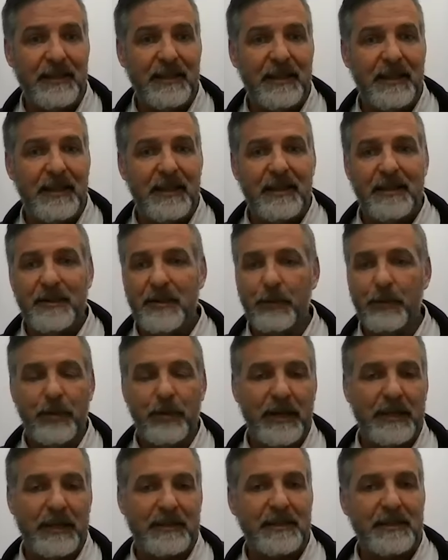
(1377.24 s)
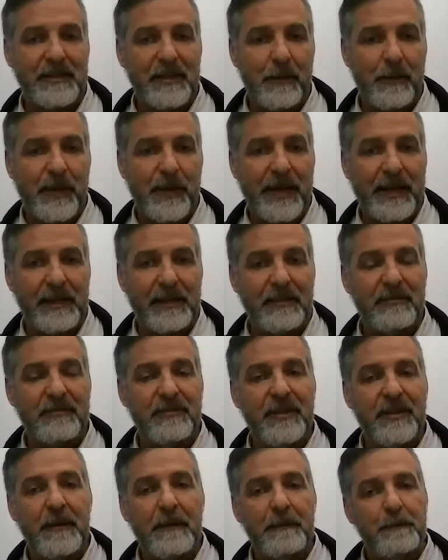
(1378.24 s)
The price is competitive.
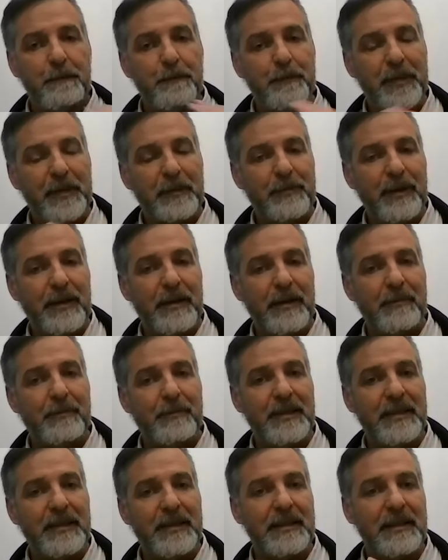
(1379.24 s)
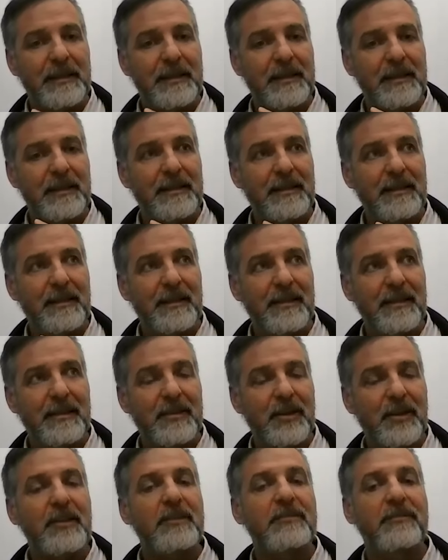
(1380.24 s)
But by being
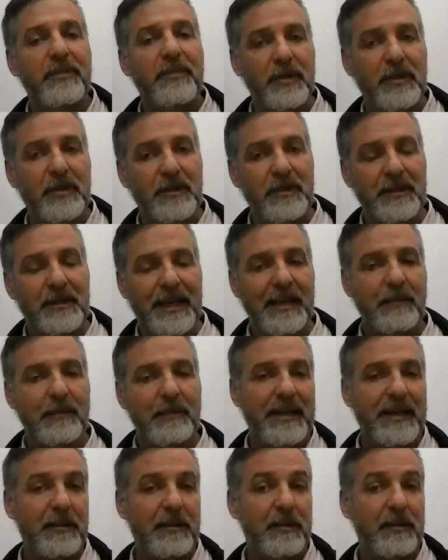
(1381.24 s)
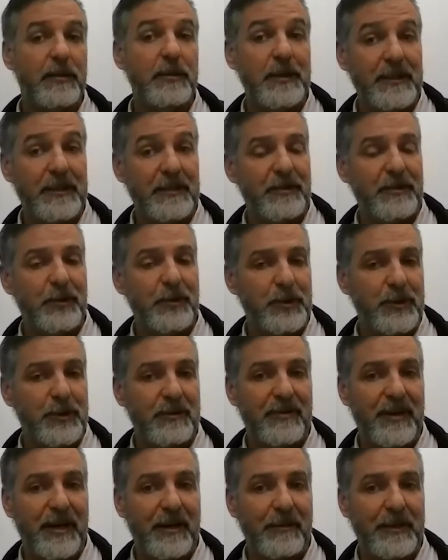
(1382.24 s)
thoughtful and by including social and environmental
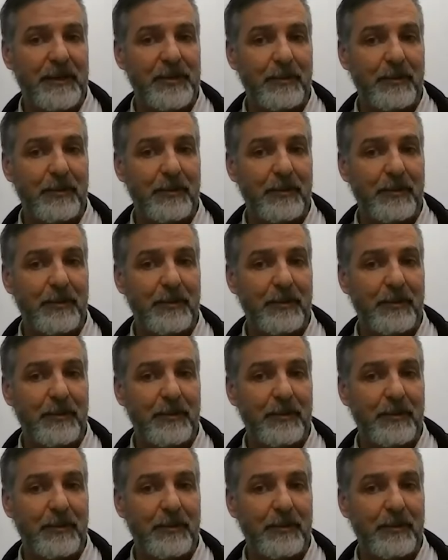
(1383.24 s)
metrics in our